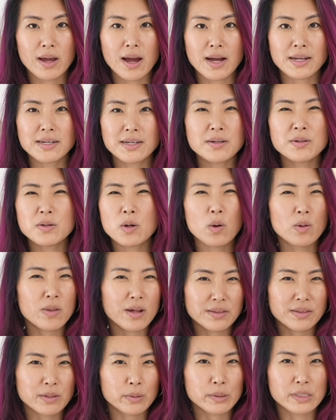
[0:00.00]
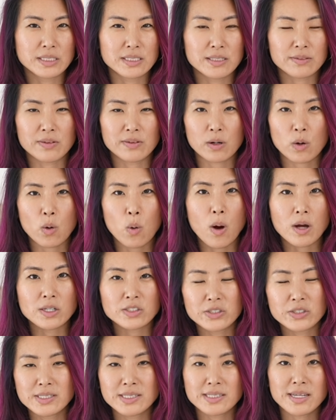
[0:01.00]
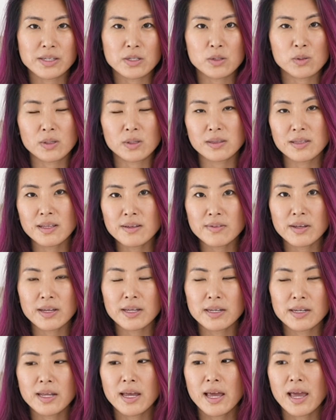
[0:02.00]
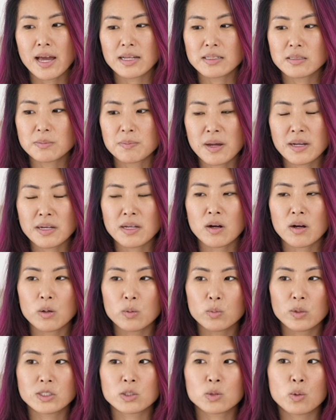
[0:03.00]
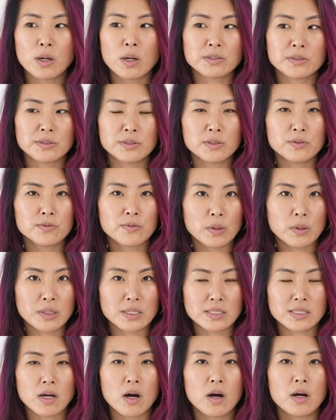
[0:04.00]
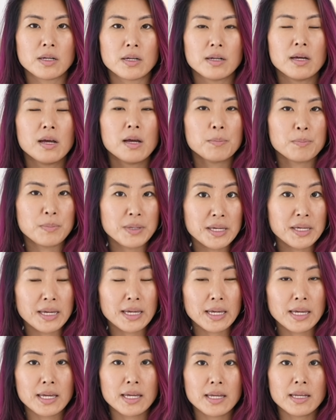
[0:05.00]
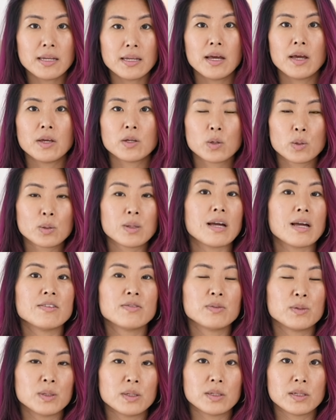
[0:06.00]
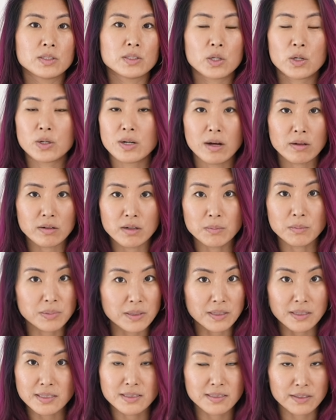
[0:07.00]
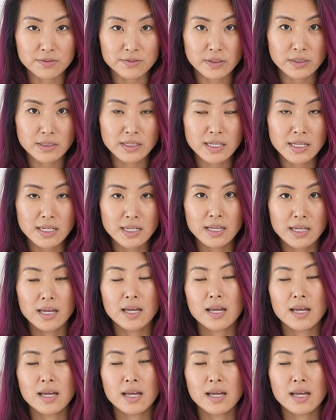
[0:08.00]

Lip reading: I didn't know that there were different quadrants that you could live in, and depending on which quadrant you focus on being in, your life will turn out completely differently.